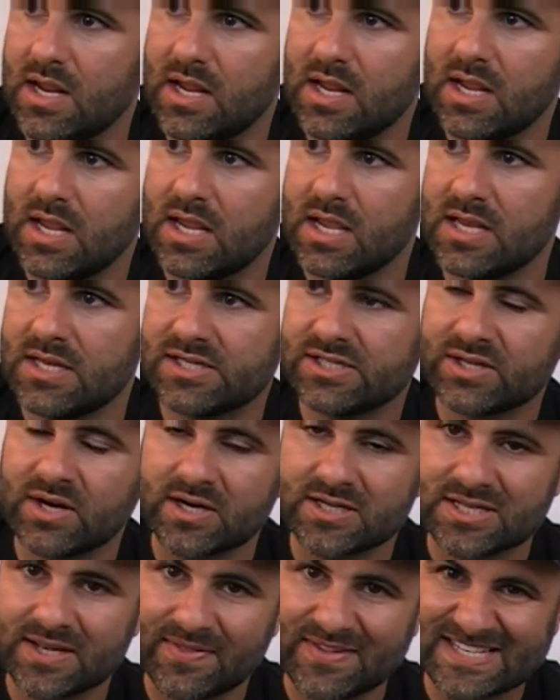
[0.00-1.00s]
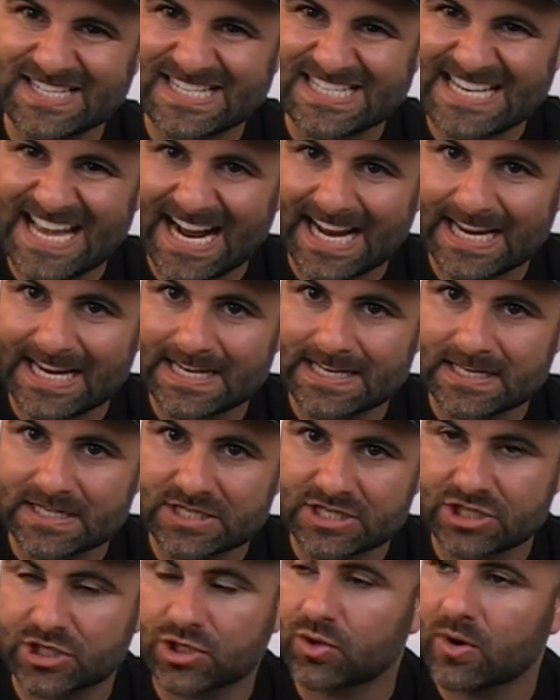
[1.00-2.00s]
he starts on the 2nd
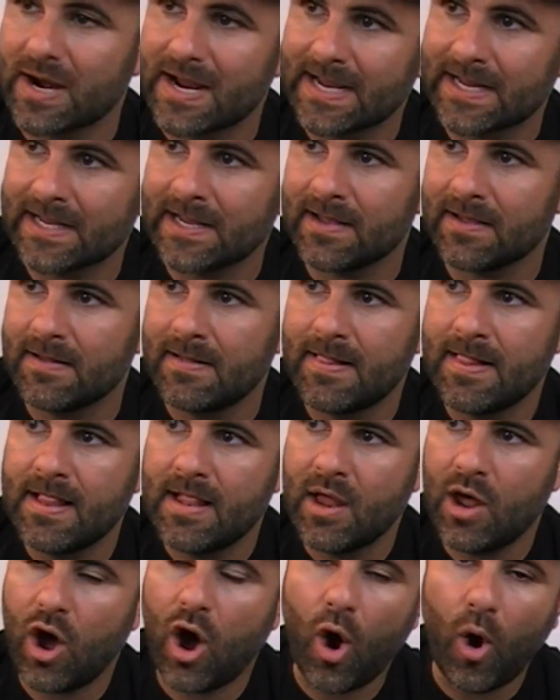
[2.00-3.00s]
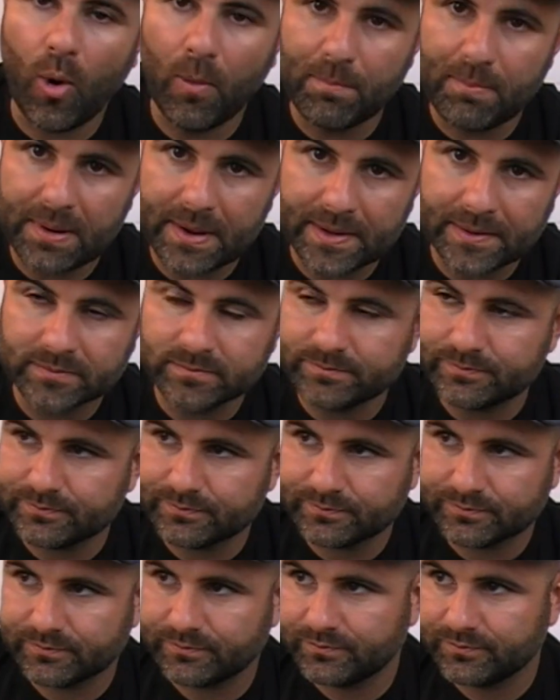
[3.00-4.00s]
string open,
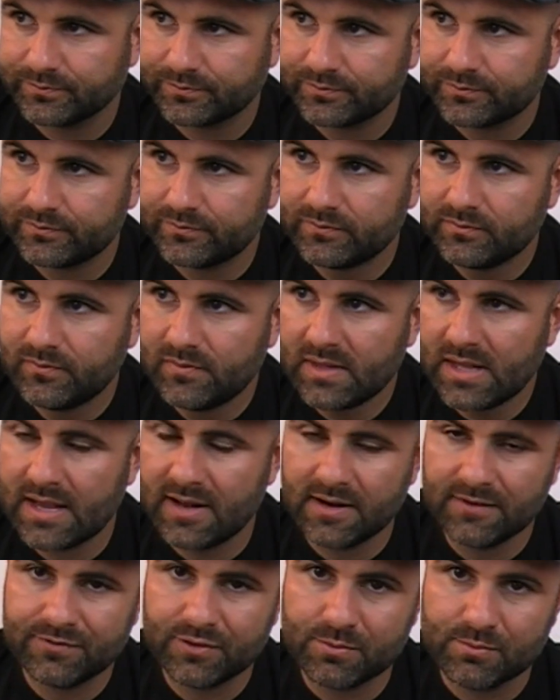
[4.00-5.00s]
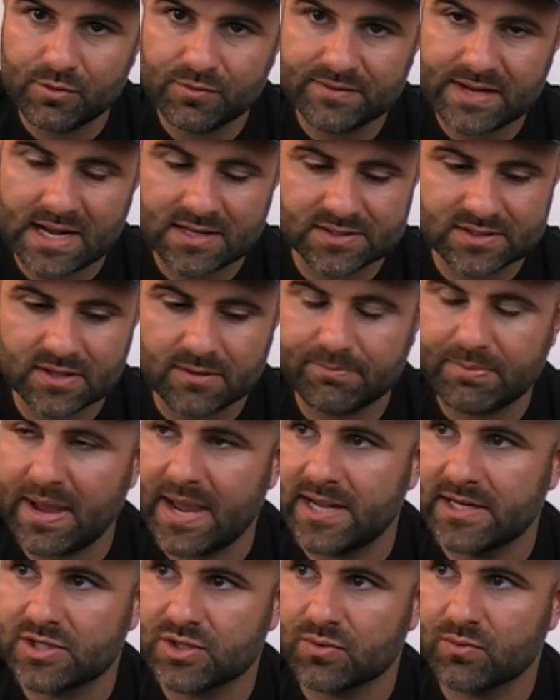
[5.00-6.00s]
and if you move down to the
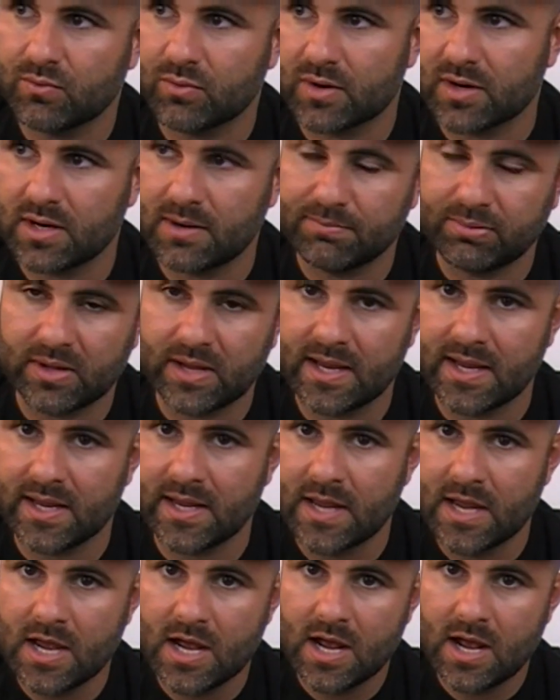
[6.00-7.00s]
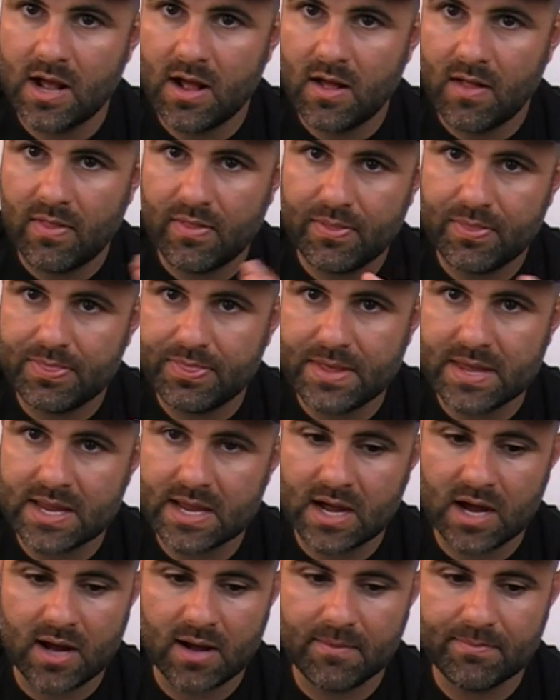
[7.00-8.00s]
page, we're going to play the
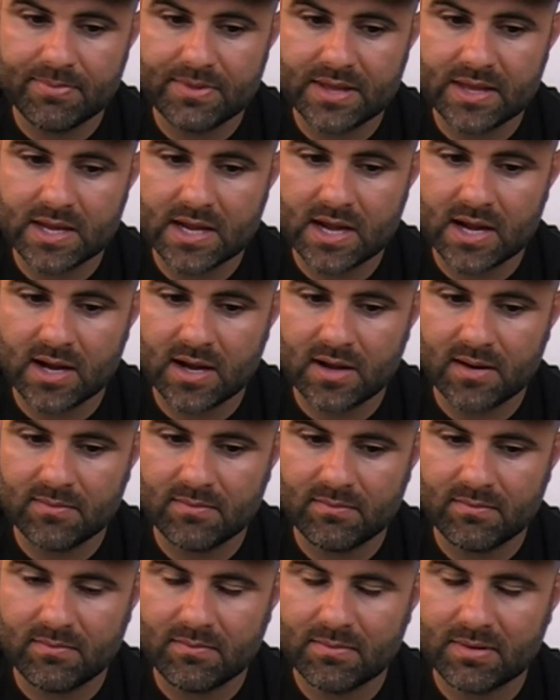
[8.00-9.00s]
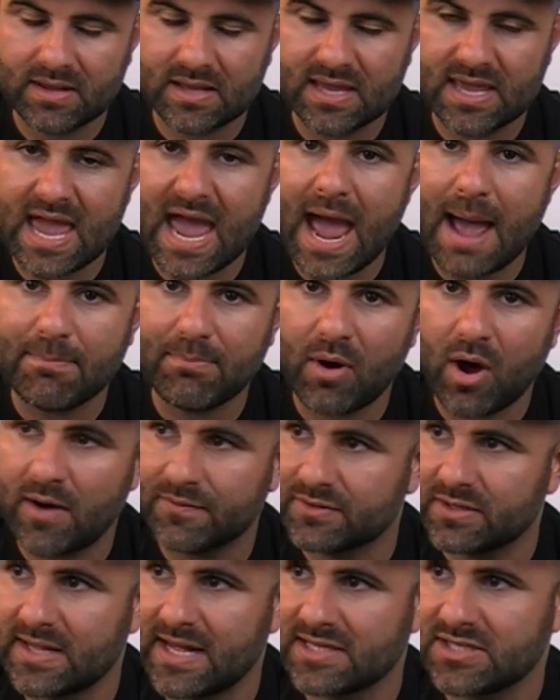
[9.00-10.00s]
cap
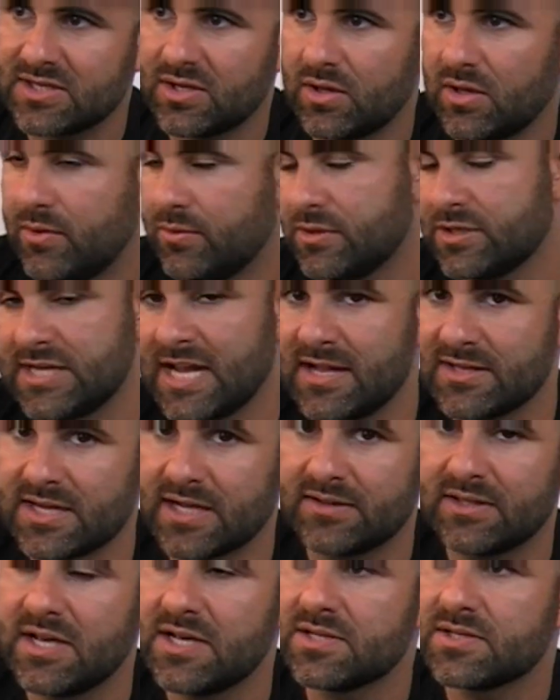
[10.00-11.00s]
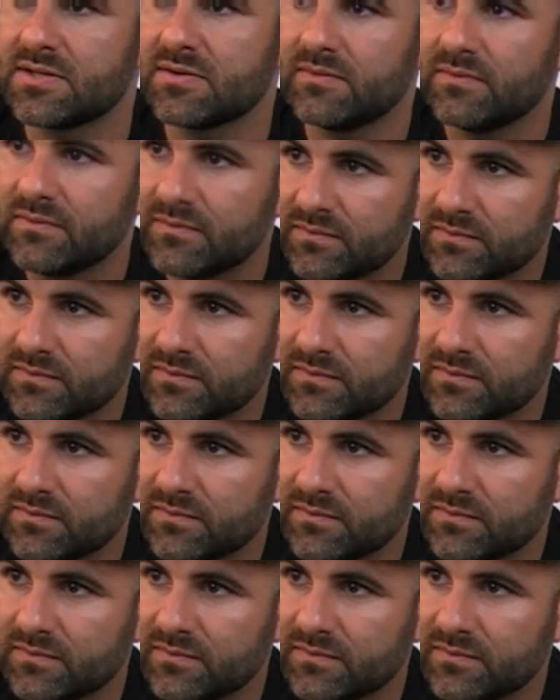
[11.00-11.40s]
off to that solo, which sounds like this.